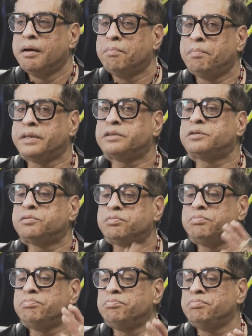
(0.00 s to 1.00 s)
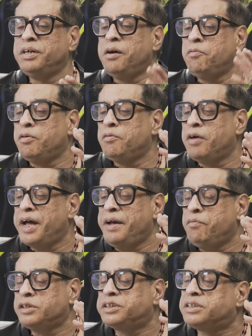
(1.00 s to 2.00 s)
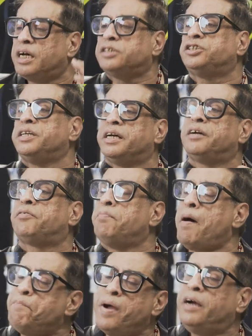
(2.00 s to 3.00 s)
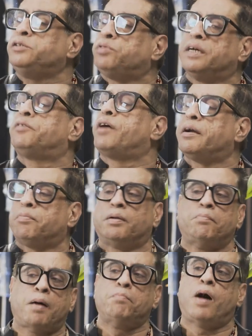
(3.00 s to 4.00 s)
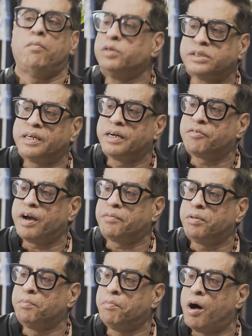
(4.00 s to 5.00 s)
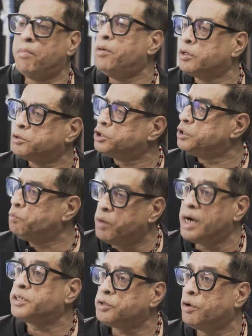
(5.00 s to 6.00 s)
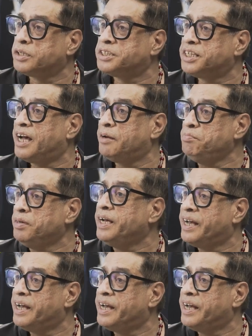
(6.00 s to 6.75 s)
But, he was such my parents were incredible. My mom was an incredible mom, although she worked all the time.